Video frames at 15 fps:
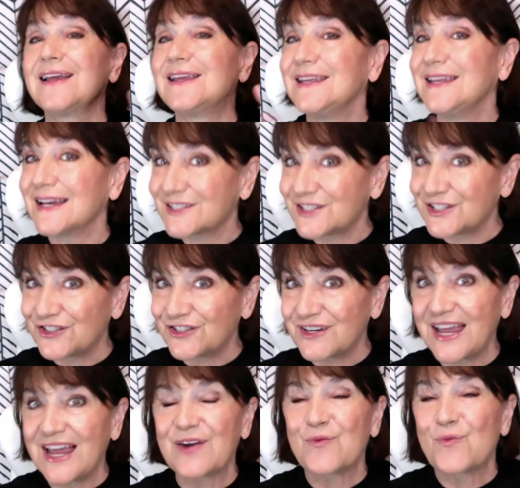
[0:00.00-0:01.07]

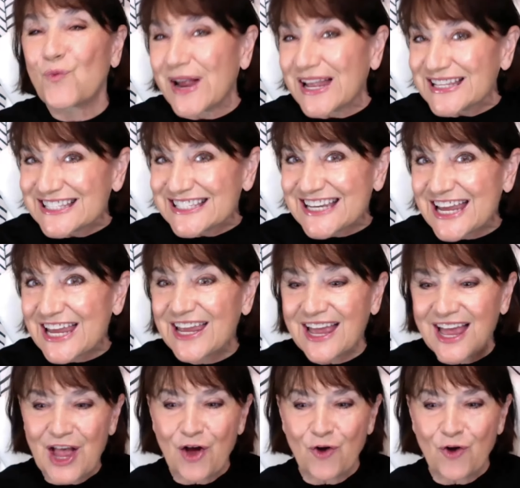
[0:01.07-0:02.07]
Yesterday on Wednesday,